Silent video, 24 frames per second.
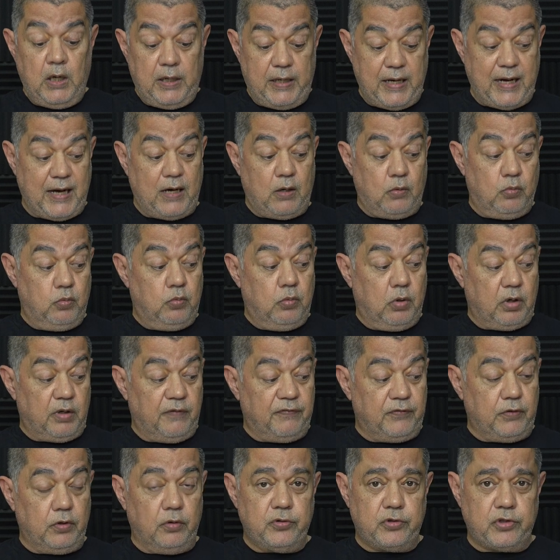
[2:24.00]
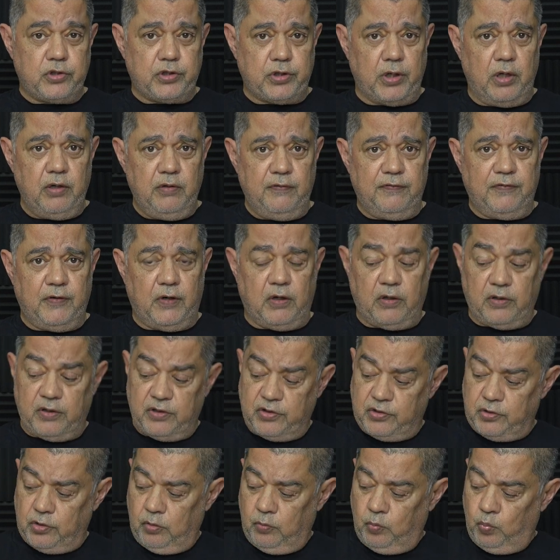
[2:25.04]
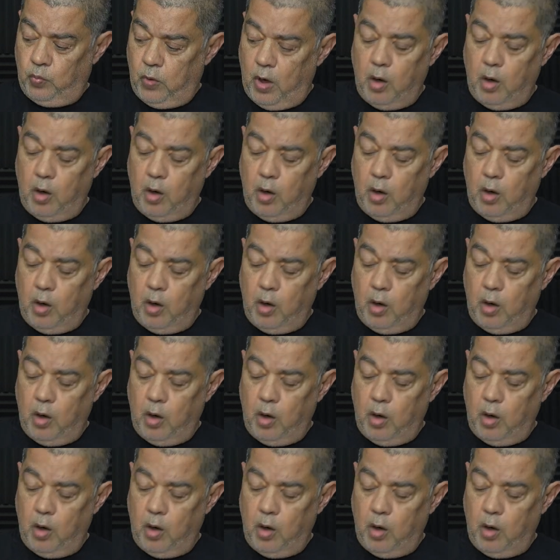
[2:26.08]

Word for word: Now, what I've done so far is done